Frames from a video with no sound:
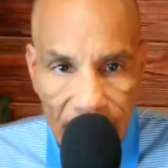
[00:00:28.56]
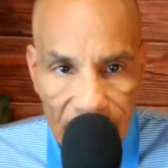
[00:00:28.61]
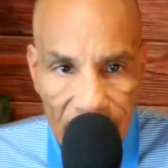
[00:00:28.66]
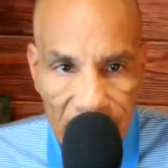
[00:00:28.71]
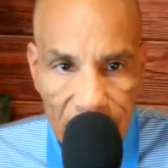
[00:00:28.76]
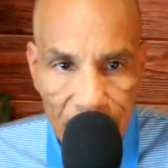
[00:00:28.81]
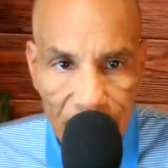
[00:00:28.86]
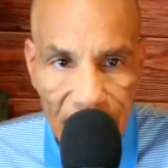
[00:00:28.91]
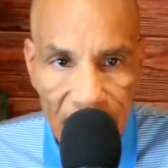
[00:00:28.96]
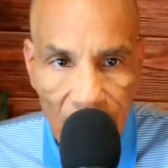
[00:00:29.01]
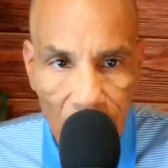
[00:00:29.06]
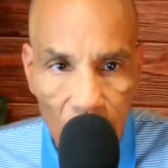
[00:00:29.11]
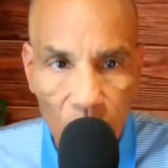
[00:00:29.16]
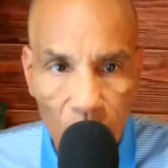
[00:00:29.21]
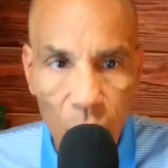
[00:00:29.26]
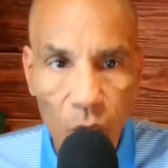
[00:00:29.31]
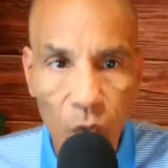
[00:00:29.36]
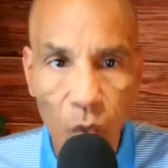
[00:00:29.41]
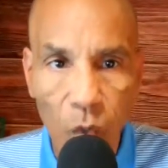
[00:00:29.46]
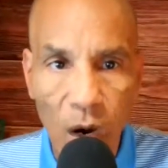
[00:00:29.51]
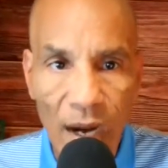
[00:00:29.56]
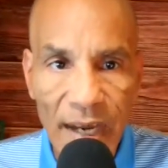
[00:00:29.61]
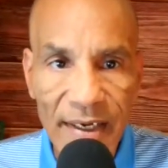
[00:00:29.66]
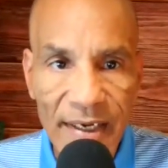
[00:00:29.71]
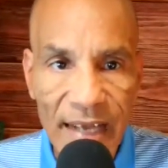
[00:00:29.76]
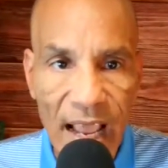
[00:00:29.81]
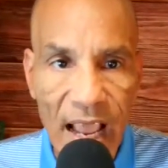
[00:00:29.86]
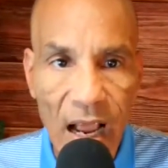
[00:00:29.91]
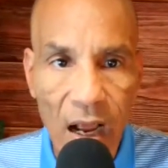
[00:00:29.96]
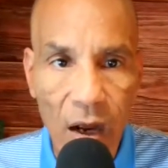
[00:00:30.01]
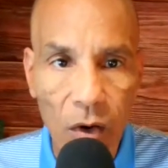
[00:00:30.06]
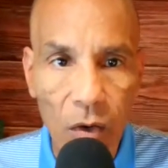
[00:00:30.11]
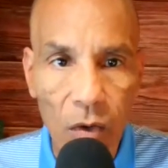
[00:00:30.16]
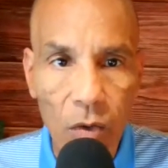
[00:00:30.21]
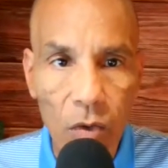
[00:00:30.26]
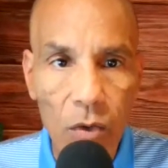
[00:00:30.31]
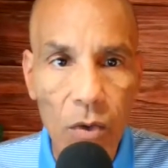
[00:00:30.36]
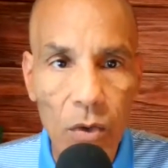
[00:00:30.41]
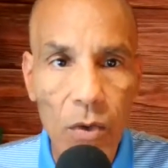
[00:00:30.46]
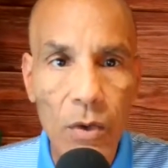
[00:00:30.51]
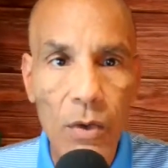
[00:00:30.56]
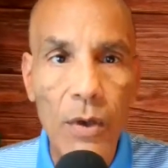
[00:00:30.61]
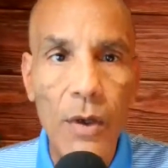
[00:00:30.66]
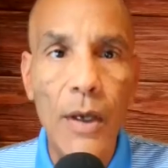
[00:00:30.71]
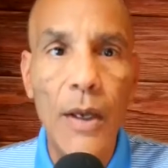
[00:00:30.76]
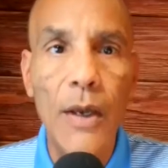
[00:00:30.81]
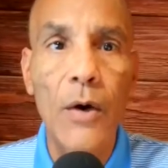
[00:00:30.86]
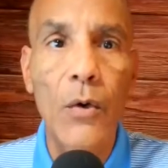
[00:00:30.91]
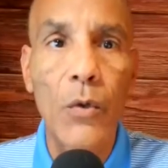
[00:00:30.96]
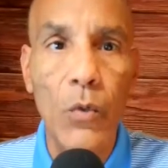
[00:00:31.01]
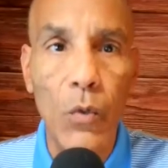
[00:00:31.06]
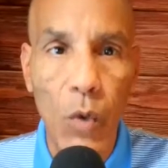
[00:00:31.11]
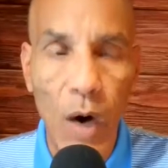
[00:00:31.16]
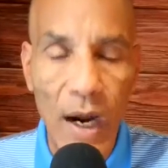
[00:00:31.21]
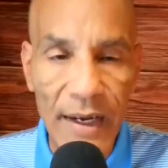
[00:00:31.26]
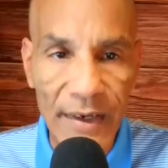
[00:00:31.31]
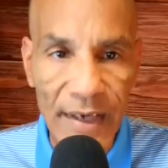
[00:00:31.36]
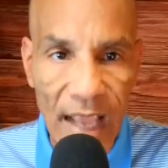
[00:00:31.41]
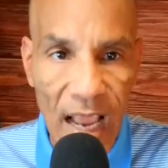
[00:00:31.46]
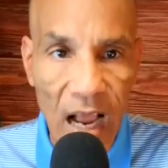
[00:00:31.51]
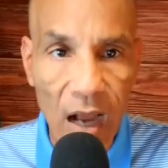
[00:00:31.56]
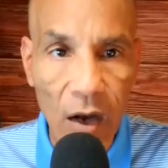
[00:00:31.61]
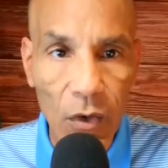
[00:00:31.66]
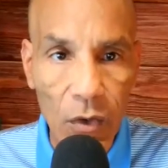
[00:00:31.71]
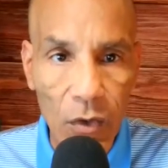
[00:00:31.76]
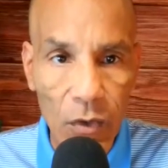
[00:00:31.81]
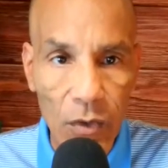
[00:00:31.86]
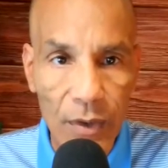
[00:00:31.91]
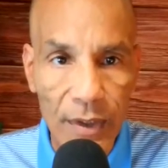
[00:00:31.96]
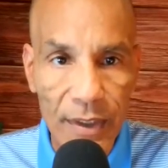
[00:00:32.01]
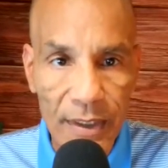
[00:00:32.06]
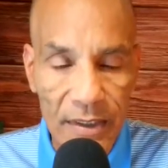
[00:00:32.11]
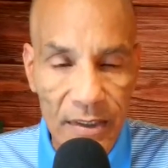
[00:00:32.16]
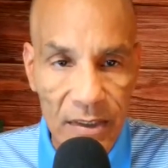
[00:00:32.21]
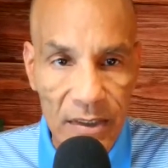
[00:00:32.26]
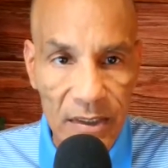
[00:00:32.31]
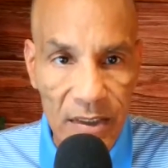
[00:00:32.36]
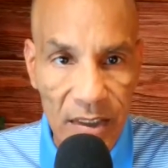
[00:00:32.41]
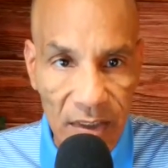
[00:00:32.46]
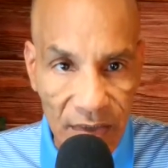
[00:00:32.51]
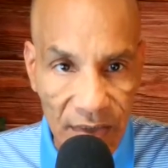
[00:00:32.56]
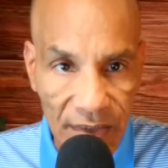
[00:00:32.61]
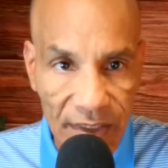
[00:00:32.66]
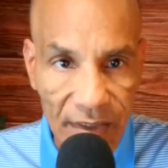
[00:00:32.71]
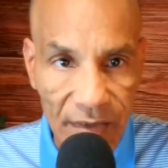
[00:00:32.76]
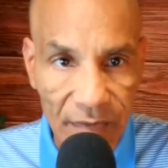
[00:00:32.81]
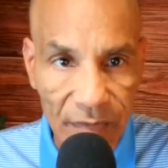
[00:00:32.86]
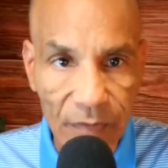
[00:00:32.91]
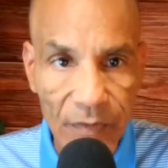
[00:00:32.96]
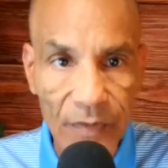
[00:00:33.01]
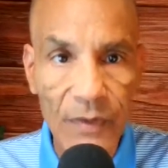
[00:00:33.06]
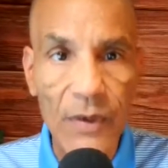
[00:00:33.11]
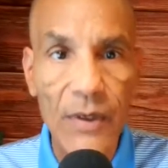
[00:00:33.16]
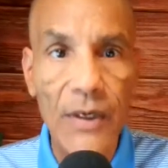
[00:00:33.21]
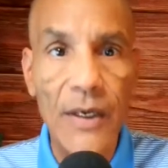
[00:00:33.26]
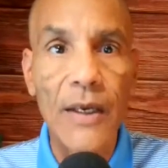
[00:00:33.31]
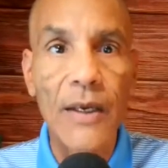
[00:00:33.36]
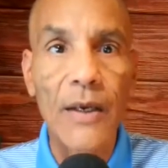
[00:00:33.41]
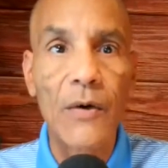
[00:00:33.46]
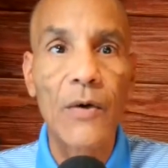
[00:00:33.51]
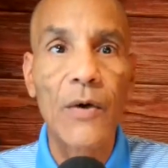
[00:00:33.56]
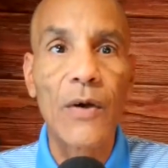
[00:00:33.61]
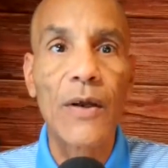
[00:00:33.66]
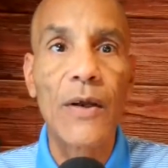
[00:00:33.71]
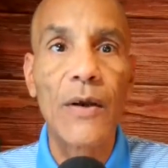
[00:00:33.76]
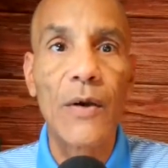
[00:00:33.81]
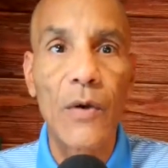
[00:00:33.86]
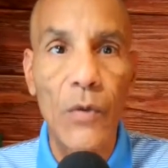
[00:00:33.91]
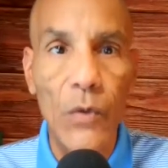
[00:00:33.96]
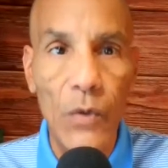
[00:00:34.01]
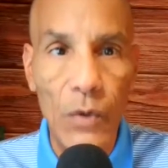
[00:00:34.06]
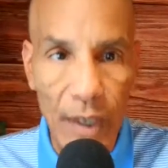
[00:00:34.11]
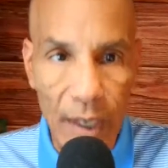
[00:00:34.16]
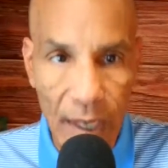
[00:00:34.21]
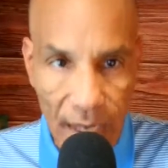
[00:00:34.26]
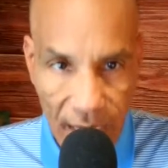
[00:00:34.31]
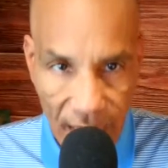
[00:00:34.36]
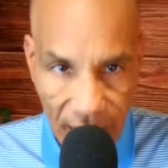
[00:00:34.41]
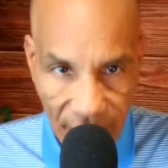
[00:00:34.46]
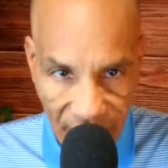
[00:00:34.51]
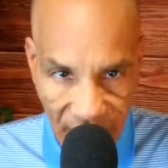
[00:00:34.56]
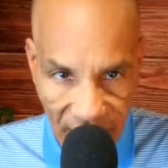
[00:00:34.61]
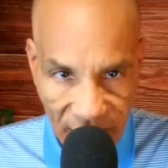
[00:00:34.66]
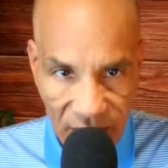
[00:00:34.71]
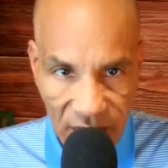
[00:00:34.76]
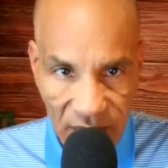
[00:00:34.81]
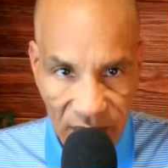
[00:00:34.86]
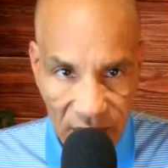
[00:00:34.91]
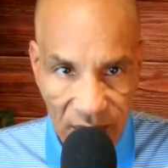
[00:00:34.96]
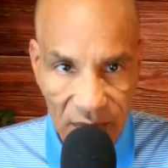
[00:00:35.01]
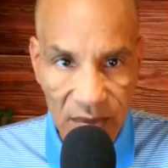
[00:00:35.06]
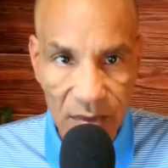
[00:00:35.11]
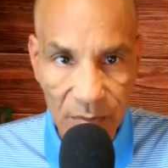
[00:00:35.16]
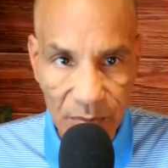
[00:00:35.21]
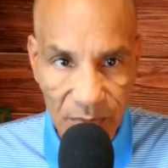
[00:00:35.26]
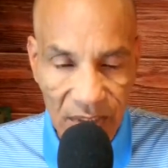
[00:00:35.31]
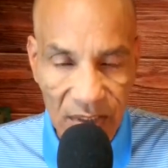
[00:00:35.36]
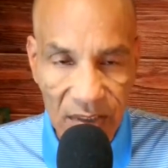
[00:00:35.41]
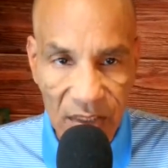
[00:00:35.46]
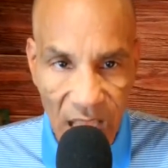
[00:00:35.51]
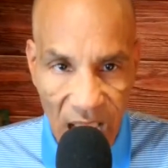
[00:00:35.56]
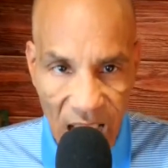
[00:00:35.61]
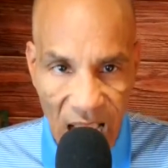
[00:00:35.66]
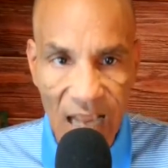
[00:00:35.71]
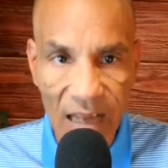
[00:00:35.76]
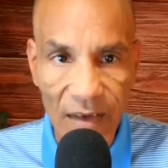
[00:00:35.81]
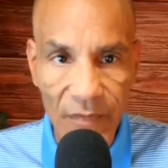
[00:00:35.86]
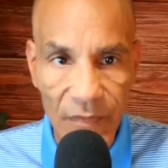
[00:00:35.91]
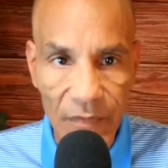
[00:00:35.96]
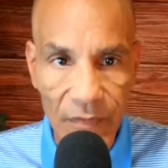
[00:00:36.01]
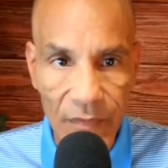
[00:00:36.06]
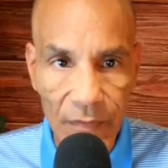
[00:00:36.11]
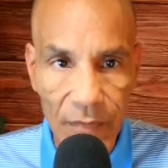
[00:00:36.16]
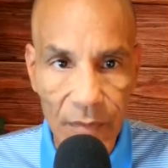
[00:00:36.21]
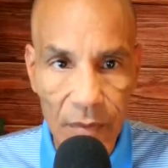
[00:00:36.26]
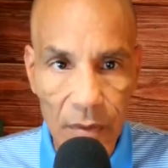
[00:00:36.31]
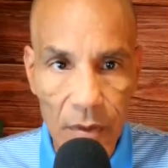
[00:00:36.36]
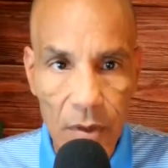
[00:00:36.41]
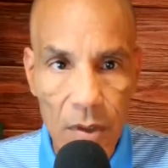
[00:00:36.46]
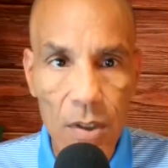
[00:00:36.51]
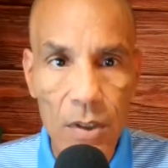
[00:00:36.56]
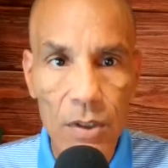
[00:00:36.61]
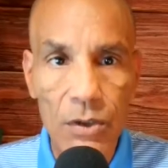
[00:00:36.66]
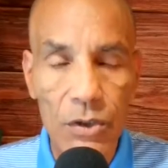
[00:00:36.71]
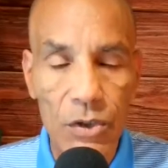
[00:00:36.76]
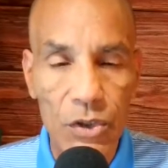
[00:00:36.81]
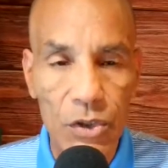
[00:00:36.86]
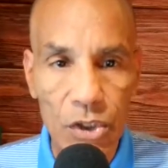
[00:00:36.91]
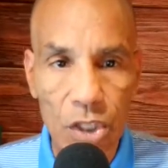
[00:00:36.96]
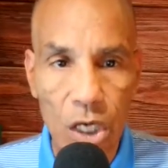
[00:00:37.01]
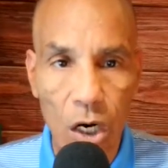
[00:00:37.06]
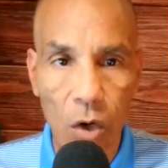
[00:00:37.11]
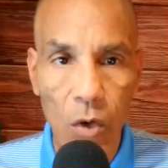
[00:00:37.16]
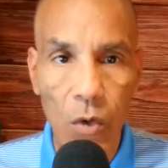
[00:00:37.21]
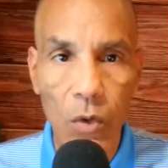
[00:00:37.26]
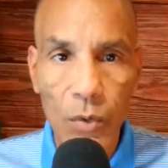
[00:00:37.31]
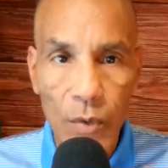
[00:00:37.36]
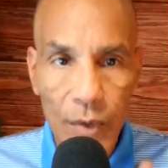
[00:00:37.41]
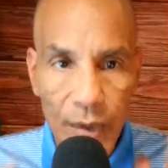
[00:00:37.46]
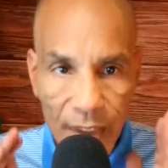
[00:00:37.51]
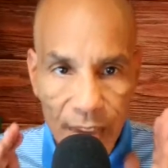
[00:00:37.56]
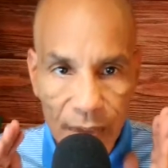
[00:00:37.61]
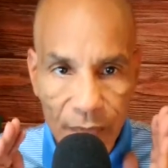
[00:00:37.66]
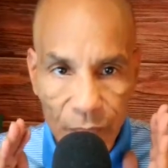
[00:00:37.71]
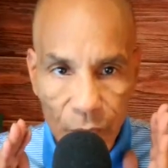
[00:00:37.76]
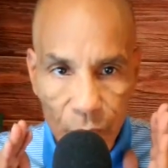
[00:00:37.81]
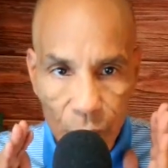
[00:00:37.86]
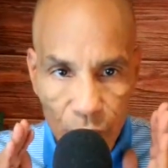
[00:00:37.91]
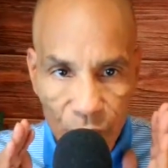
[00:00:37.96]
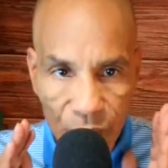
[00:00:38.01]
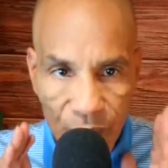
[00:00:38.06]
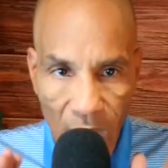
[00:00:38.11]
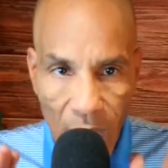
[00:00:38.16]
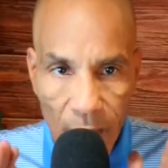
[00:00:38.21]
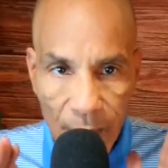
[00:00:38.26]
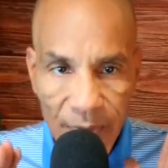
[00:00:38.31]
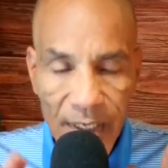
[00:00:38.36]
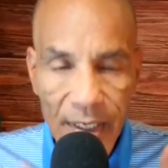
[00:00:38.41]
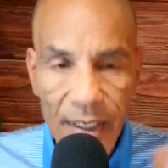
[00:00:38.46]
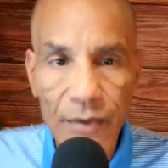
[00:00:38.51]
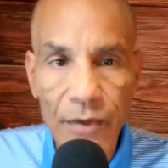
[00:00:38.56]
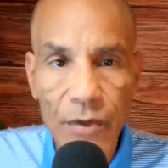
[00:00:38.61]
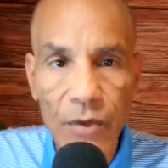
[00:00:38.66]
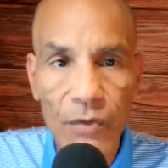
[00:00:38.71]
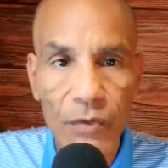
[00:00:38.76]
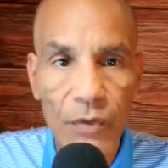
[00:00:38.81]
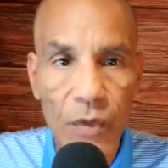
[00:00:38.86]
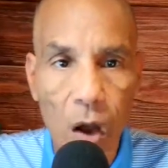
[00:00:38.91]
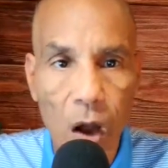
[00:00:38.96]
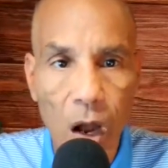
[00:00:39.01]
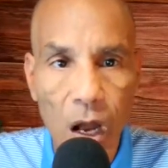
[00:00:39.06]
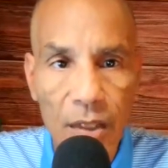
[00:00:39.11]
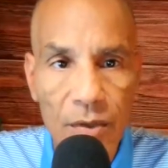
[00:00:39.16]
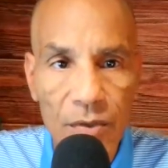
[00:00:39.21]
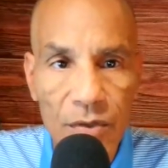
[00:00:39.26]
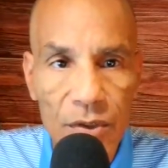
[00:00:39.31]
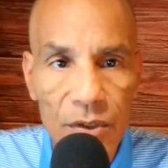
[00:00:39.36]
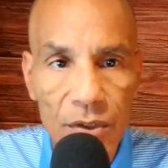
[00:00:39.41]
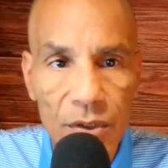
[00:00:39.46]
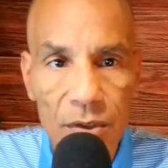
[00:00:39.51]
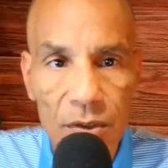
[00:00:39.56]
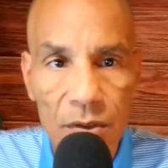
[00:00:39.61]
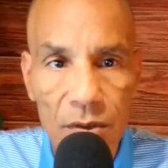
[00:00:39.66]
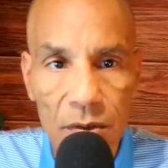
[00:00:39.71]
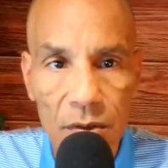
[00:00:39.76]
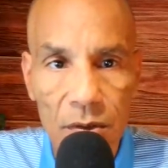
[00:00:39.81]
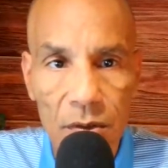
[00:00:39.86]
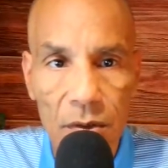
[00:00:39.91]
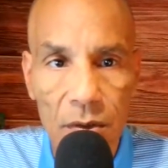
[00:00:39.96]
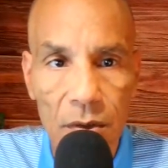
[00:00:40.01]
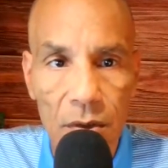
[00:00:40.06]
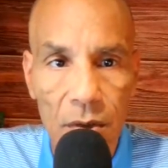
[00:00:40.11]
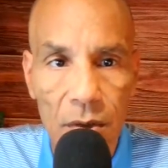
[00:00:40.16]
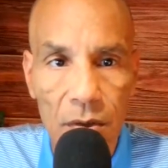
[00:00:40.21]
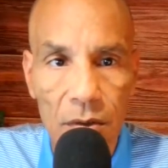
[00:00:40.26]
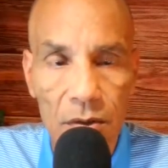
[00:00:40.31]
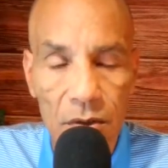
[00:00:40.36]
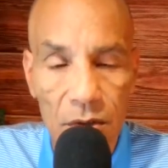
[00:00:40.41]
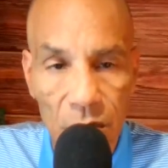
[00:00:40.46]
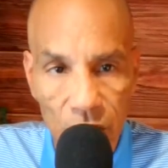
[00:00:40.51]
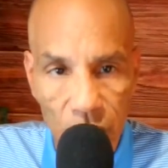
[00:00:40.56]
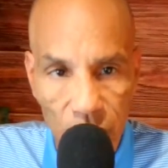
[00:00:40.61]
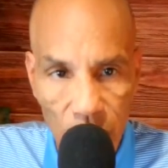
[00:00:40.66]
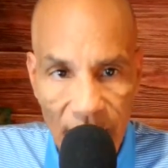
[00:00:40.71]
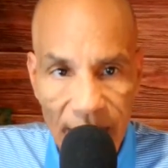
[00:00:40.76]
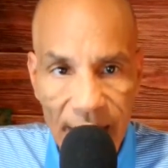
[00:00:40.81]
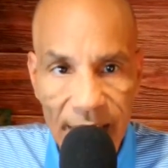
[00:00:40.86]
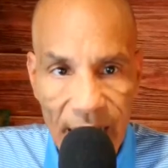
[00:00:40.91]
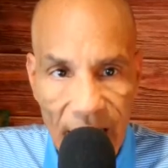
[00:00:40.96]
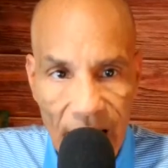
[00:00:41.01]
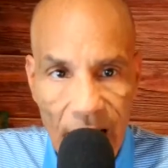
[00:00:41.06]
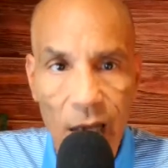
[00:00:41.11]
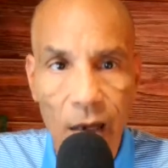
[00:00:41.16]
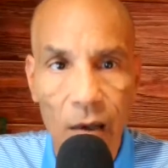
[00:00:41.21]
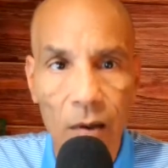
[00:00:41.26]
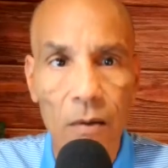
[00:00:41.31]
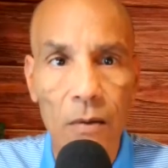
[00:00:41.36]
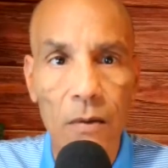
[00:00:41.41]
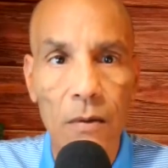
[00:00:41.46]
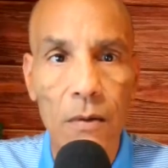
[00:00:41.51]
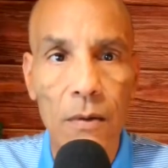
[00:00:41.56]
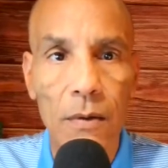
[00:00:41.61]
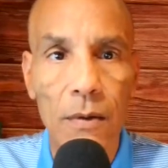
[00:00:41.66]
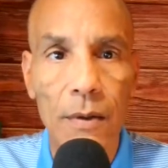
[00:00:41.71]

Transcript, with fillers: is about right now right now is to live, and that's to be live. So if you dominate your thoughts to right now,